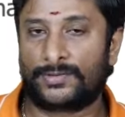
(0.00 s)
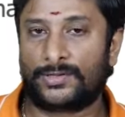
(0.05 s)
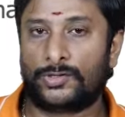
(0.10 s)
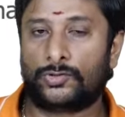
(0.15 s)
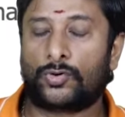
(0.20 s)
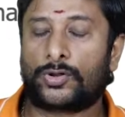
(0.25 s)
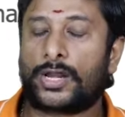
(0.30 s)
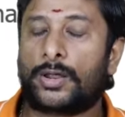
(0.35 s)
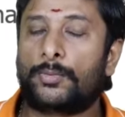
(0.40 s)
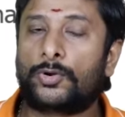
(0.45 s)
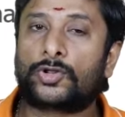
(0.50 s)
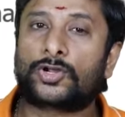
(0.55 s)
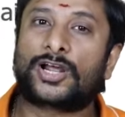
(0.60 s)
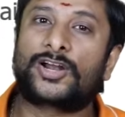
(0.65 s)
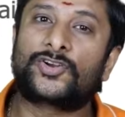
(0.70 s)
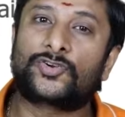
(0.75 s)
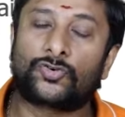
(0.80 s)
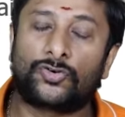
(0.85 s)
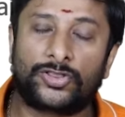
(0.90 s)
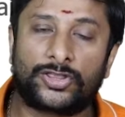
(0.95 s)
You are able to
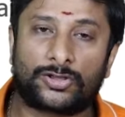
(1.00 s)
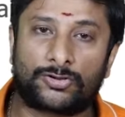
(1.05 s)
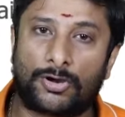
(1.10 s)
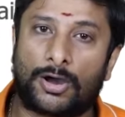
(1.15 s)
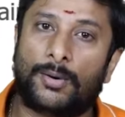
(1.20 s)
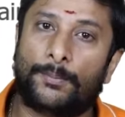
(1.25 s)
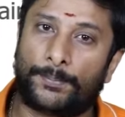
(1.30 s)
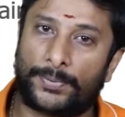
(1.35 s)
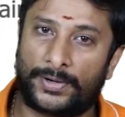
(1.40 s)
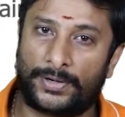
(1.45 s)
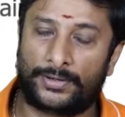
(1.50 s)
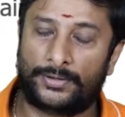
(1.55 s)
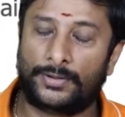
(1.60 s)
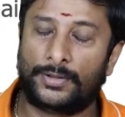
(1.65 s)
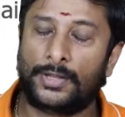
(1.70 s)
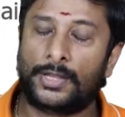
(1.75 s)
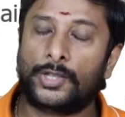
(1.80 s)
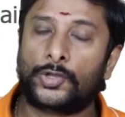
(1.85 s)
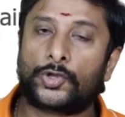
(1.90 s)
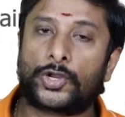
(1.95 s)
control the component.
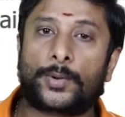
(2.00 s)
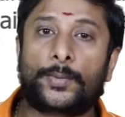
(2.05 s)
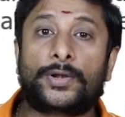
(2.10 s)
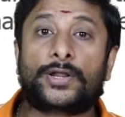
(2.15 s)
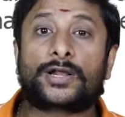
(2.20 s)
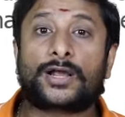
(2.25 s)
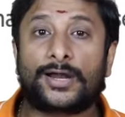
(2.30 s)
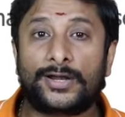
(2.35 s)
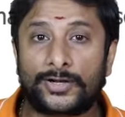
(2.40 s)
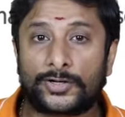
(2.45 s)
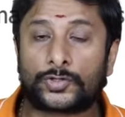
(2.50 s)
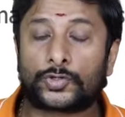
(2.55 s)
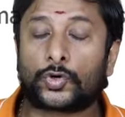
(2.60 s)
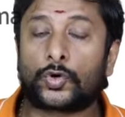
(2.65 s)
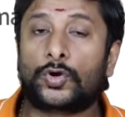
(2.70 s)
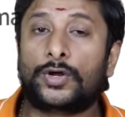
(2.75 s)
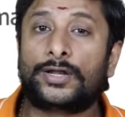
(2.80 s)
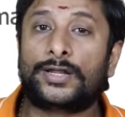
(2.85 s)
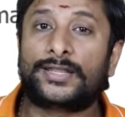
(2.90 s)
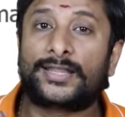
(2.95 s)
You are able to
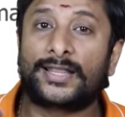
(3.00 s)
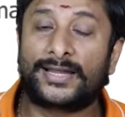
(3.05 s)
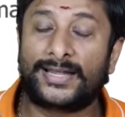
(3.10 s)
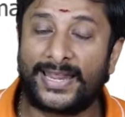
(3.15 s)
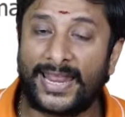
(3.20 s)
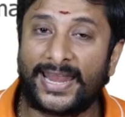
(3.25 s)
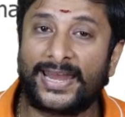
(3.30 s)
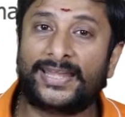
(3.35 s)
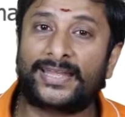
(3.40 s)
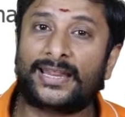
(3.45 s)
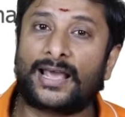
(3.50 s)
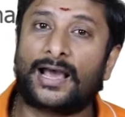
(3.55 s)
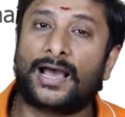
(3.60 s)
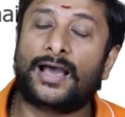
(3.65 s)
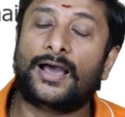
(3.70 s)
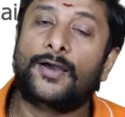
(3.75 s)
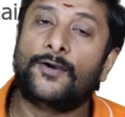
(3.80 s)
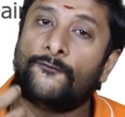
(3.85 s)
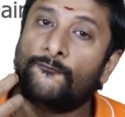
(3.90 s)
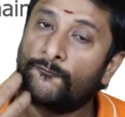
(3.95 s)
control the data,